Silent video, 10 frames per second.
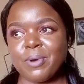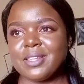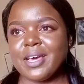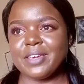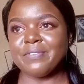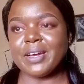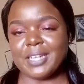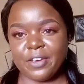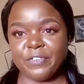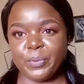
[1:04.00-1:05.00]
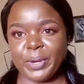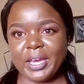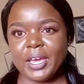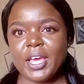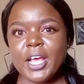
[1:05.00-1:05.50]
rather in fact
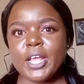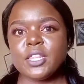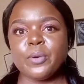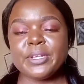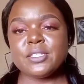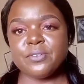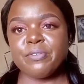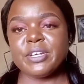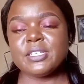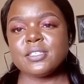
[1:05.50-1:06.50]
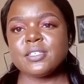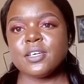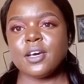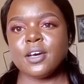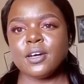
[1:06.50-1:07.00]
everywhere, there were different
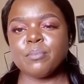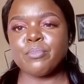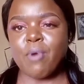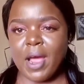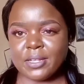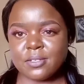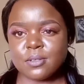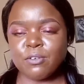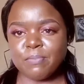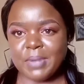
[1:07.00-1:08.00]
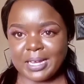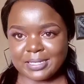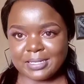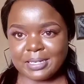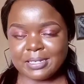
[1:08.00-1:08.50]
brands of black
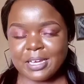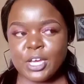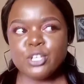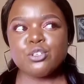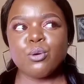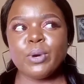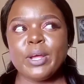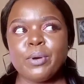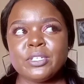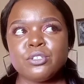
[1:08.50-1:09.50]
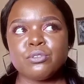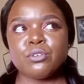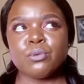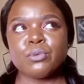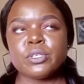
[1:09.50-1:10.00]
seed. So what I wanted to
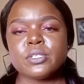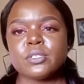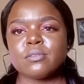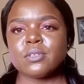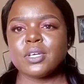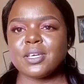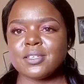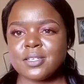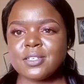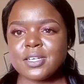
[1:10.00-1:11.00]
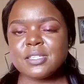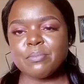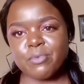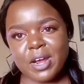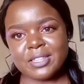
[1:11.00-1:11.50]
know was, is it just the
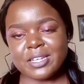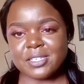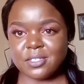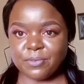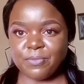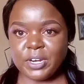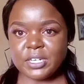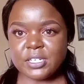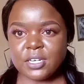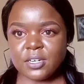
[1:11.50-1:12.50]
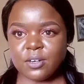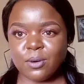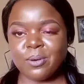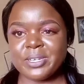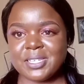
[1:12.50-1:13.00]
brand that's different,
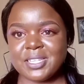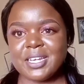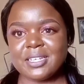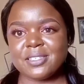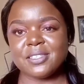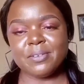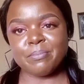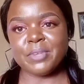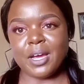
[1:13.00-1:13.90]
or is it that the